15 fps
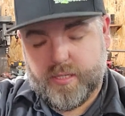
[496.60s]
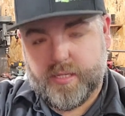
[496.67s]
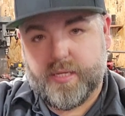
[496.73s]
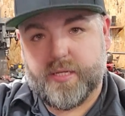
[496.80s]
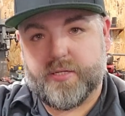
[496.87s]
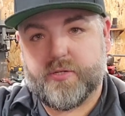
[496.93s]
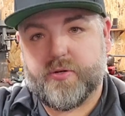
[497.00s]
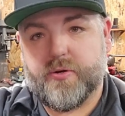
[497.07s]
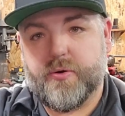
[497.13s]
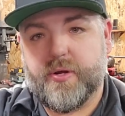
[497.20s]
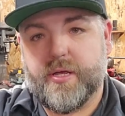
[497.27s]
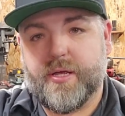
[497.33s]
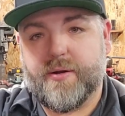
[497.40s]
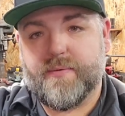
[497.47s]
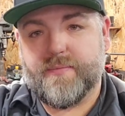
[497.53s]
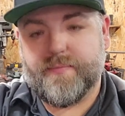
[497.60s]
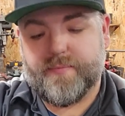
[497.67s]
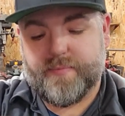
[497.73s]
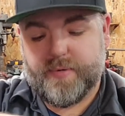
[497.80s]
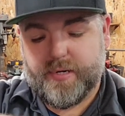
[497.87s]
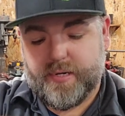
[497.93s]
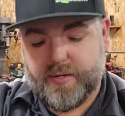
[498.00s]
get screwed in
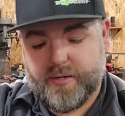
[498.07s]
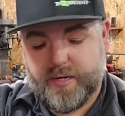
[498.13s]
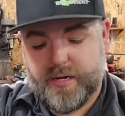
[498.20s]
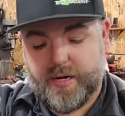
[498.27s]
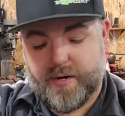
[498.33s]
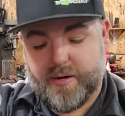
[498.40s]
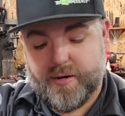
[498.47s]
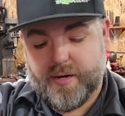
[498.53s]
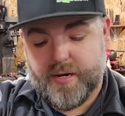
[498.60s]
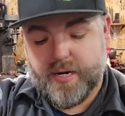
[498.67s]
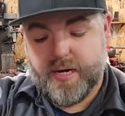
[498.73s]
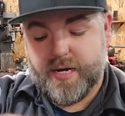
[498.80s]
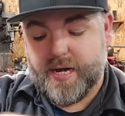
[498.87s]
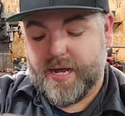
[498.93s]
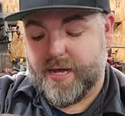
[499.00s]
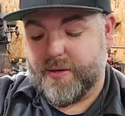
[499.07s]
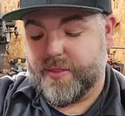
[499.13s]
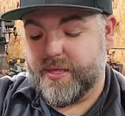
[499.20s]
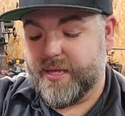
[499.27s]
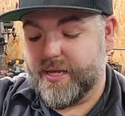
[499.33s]
here. Now